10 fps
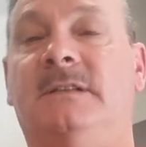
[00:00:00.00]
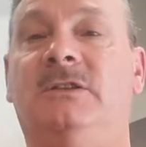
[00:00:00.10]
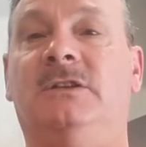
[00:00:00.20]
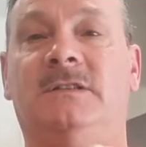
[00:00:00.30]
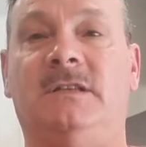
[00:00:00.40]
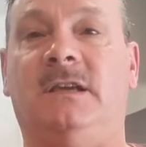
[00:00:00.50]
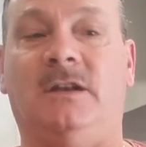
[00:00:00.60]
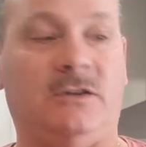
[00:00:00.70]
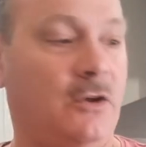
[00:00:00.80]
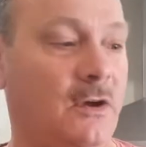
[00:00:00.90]
and you used to
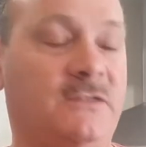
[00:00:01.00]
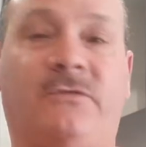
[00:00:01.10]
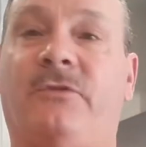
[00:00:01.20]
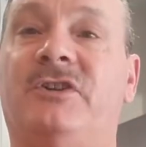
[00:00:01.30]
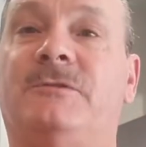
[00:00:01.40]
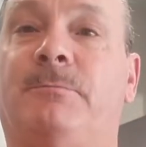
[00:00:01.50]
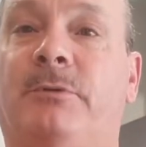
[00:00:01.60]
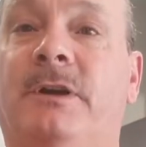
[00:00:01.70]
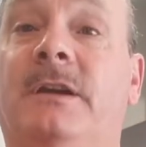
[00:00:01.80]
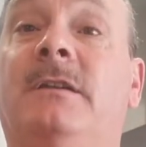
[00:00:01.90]
get nice fresh
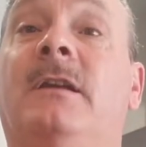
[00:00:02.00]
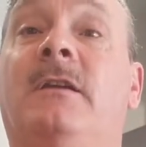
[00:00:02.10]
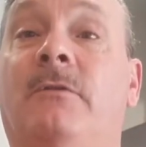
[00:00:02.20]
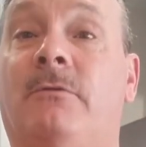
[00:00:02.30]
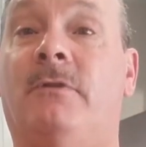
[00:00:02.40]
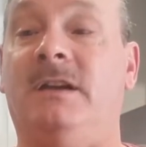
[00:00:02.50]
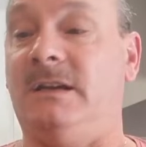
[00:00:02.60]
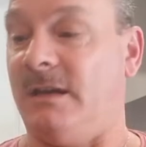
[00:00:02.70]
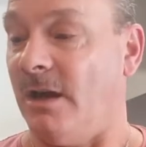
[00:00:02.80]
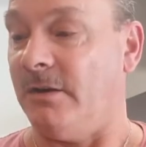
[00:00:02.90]
bread
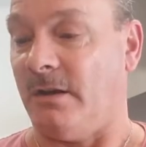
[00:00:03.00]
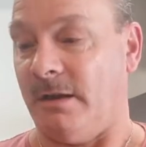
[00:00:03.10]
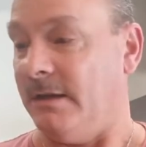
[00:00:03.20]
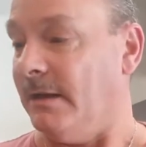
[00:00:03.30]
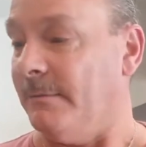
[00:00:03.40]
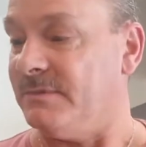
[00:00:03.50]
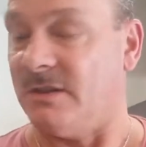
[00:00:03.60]
ready to go to clean it up.